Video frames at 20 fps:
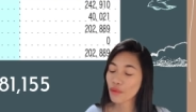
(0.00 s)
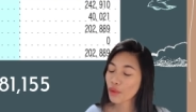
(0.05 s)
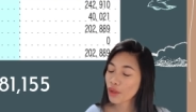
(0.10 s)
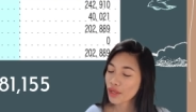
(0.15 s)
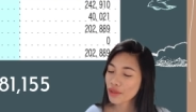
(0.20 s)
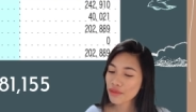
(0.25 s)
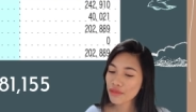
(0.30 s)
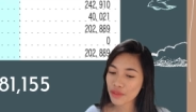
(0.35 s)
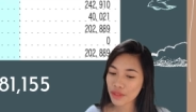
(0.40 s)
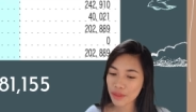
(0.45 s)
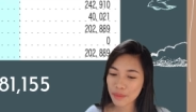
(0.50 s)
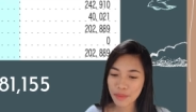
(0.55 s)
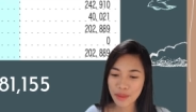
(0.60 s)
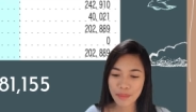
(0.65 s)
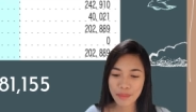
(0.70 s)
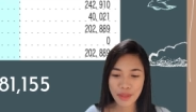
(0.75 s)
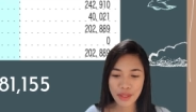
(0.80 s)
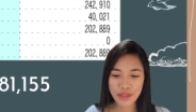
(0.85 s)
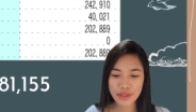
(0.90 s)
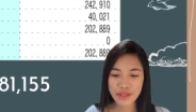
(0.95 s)
For
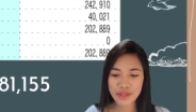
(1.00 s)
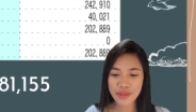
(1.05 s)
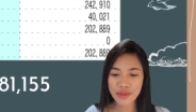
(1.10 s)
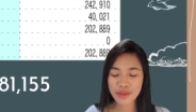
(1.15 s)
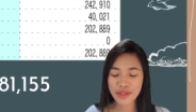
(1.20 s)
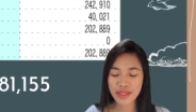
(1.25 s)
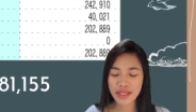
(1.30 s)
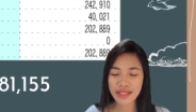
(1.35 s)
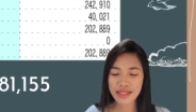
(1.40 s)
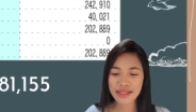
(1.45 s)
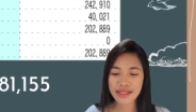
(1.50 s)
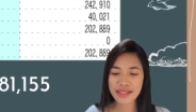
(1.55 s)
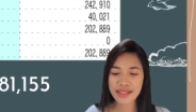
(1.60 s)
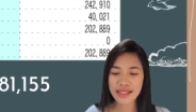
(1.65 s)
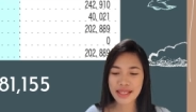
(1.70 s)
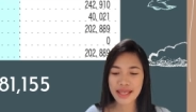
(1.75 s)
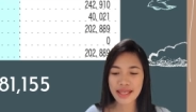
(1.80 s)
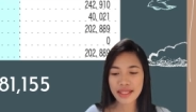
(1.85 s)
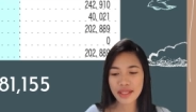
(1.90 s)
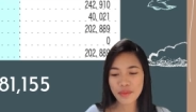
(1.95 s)
Philippine peso, it's
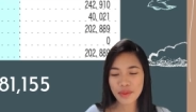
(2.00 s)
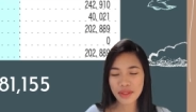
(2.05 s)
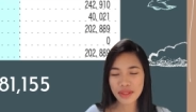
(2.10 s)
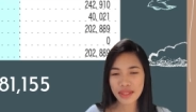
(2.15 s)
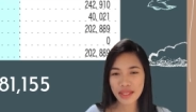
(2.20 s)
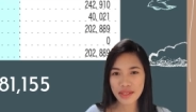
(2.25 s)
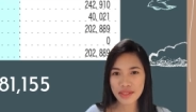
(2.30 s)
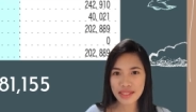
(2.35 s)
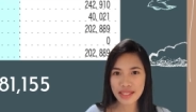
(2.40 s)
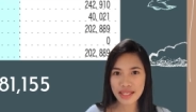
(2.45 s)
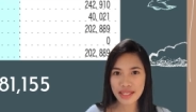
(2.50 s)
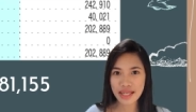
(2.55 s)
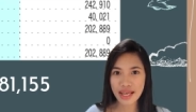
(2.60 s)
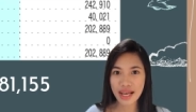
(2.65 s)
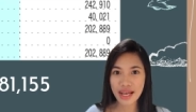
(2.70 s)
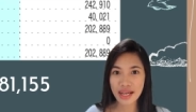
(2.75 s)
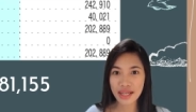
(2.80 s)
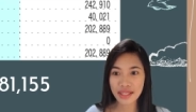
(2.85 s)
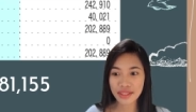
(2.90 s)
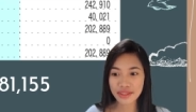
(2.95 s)
eighty-one thousand
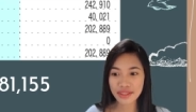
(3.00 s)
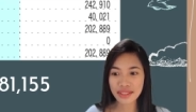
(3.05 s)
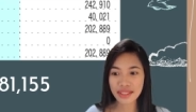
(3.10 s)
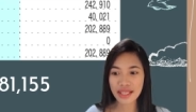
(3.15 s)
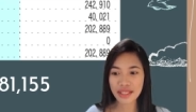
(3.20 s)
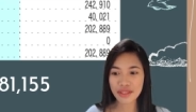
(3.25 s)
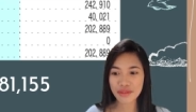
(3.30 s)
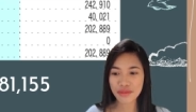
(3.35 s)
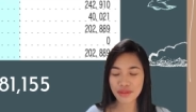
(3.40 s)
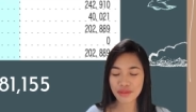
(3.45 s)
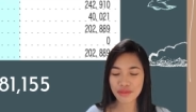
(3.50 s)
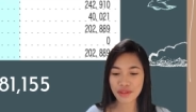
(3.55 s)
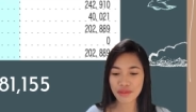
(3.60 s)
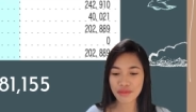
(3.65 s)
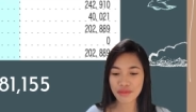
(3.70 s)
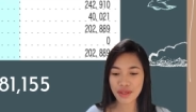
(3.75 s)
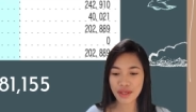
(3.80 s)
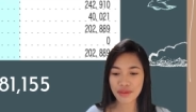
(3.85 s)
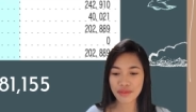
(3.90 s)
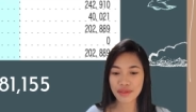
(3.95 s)
one hundred
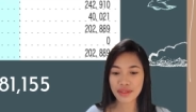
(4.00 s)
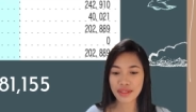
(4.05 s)
fifty-five.